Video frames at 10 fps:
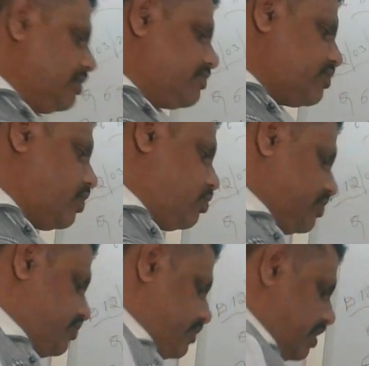So how
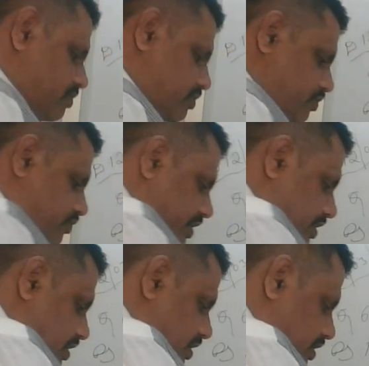much we have now
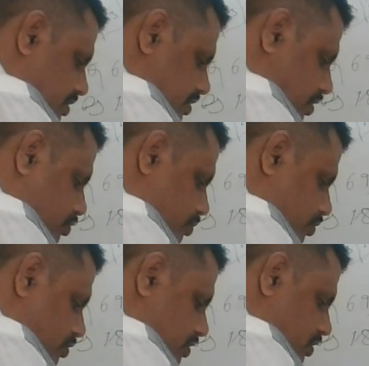finally?
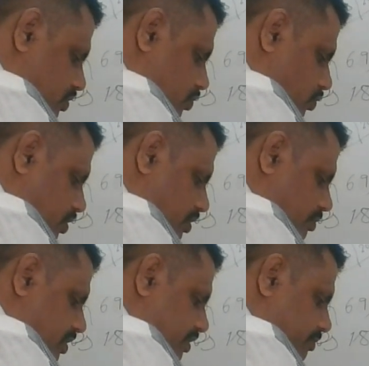Output 1
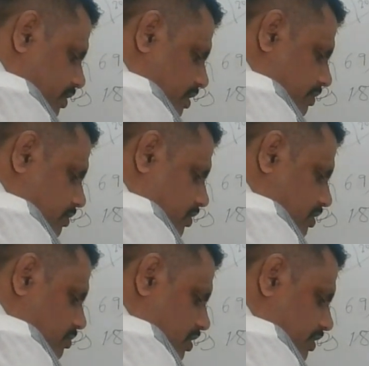multiplied by
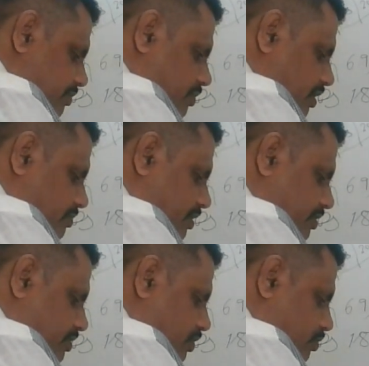1 multiplied by
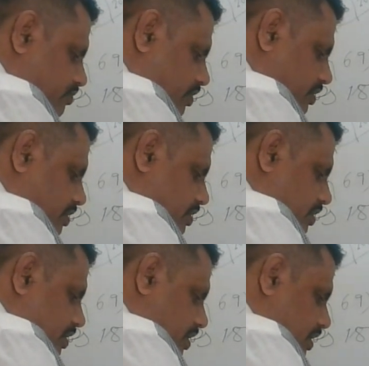
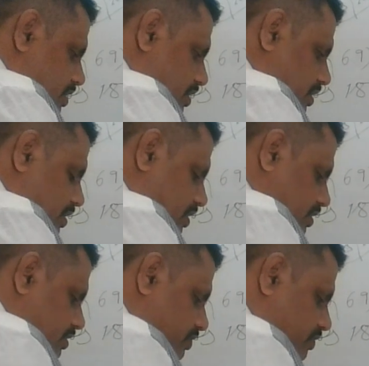
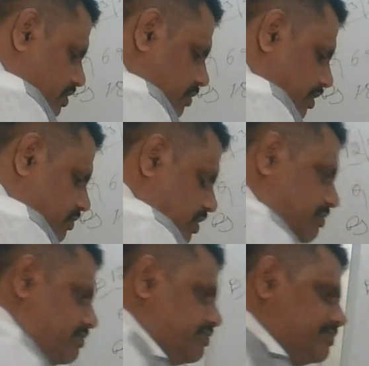1800 divided by 1.
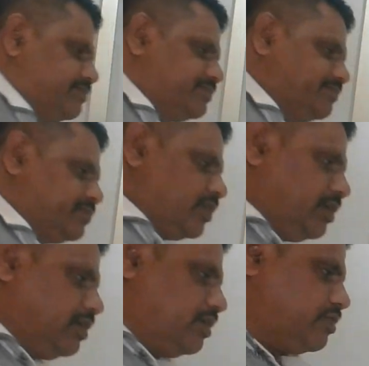
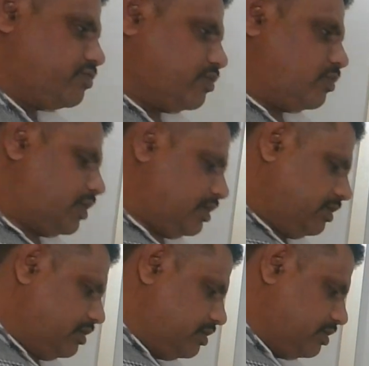So
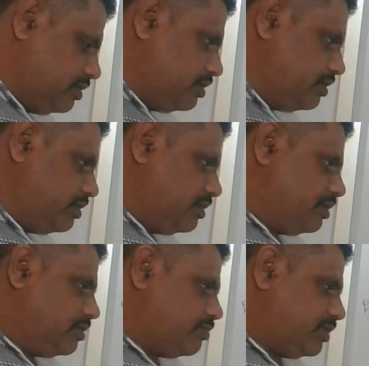1
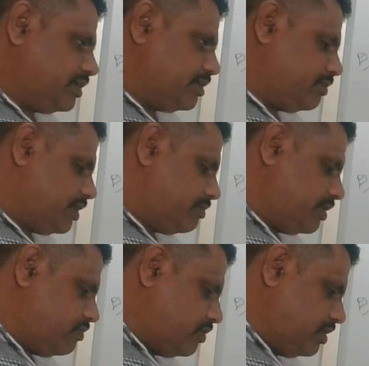multiplied
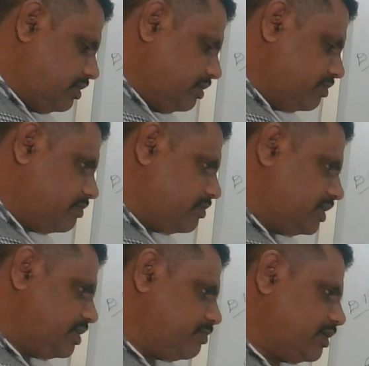by 1
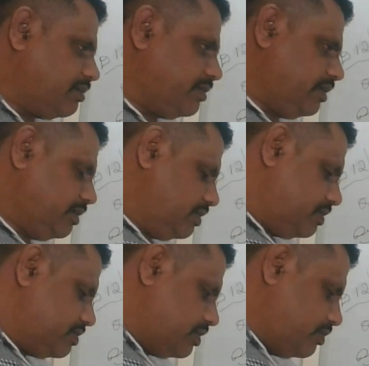multiplied by
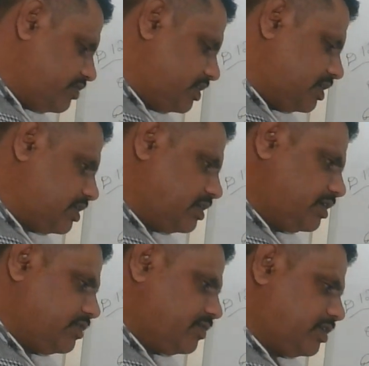
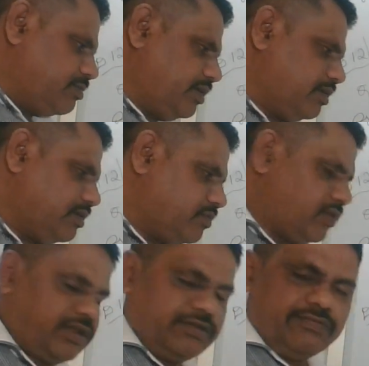1800 divided by
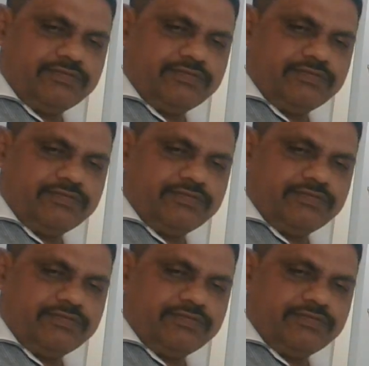1.